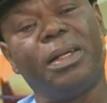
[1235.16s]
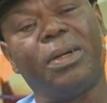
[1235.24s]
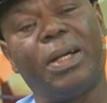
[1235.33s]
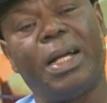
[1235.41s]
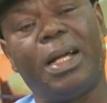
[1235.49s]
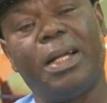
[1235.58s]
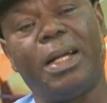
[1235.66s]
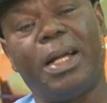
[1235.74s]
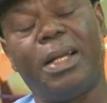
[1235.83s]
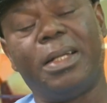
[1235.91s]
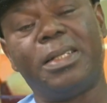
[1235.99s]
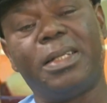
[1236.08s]

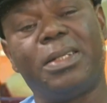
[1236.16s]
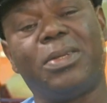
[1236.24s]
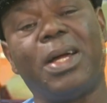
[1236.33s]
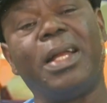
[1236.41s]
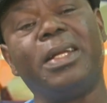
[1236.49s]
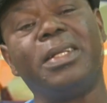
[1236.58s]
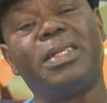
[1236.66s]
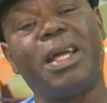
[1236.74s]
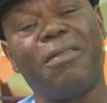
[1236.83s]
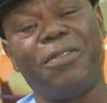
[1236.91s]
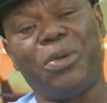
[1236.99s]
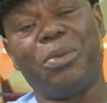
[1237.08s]
I listened to an
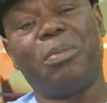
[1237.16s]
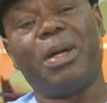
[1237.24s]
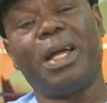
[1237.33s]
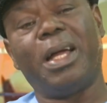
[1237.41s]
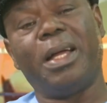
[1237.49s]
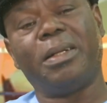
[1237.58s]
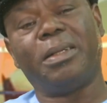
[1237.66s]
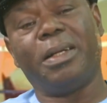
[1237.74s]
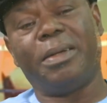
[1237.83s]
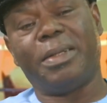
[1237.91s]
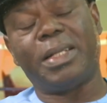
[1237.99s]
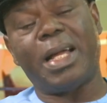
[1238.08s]
interview by
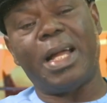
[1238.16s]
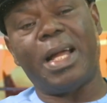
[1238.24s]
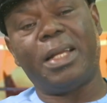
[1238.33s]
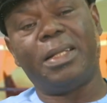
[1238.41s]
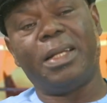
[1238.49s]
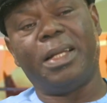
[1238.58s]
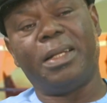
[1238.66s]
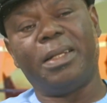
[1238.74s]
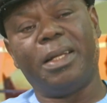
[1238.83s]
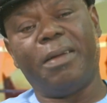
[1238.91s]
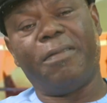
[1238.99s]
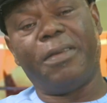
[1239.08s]
a retired
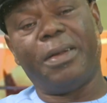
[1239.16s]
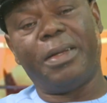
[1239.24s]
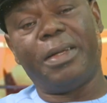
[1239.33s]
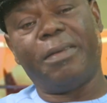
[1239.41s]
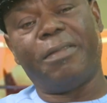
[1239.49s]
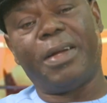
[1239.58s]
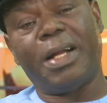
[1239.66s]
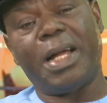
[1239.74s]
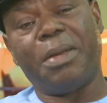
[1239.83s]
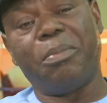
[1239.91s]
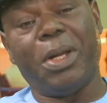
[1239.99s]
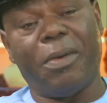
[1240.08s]
naval
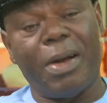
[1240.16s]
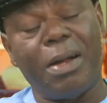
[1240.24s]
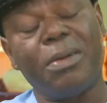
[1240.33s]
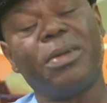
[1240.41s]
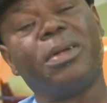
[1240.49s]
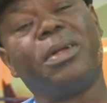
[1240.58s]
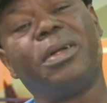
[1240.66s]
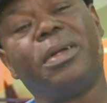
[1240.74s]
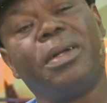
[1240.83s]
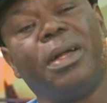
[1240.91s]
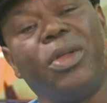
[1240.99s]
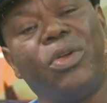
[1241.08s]
admiral,
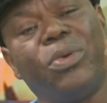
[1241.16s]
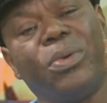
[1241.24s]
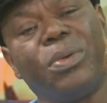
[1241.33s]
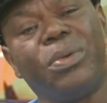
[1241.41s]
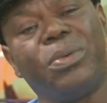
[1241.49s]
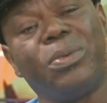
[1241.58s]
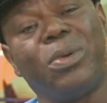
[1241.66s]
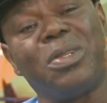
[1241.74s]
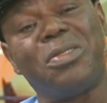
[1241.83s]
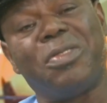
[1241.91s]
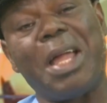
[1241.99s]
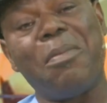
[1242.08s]
who
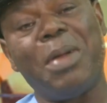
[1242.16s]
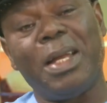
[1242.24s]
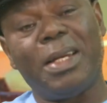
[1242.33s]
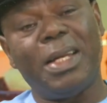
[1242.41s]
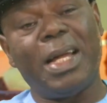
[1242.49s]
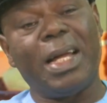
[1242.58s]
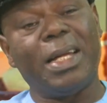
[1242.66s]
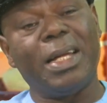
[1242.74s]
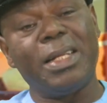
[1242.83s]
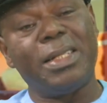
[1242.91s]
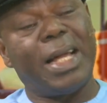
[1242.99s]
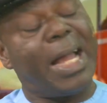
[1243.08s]
was vehemently
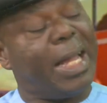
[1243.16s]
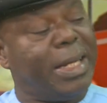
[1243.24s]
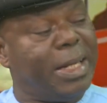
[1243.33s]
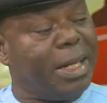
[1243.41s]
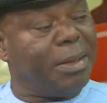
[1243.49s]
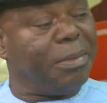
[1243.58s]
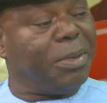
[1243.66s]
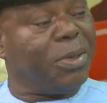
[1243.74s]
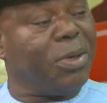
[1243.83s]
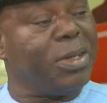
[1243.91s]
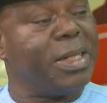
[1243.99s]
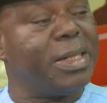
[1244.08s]
against the idea
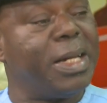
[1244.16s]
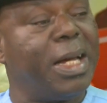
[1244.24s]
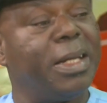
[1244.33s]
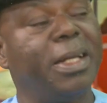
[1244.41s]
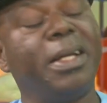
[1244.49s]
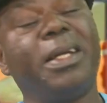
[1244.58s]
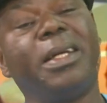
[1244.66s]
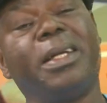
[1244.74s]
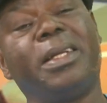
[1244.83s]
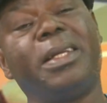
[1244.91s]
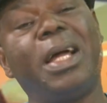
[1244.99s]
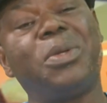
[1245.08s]
because he said
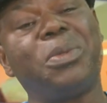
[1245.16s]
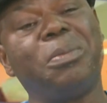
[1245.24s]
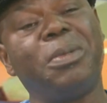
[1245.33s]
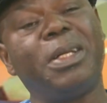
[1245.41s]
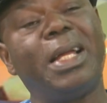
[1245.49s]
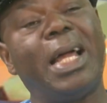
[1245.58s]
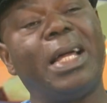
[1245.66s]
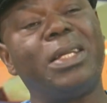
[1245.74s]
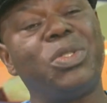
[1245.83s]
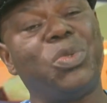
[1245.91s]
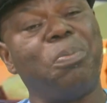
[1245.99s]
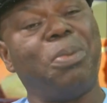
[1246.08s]
that would be
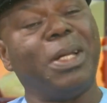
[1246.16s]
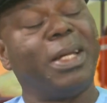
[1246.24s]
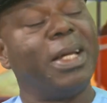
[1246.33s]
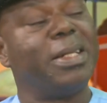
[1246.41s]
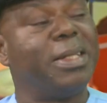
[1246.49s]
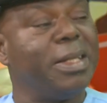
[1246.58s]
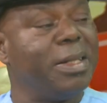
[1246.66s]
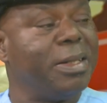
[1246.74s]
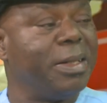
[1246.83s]
like duplicating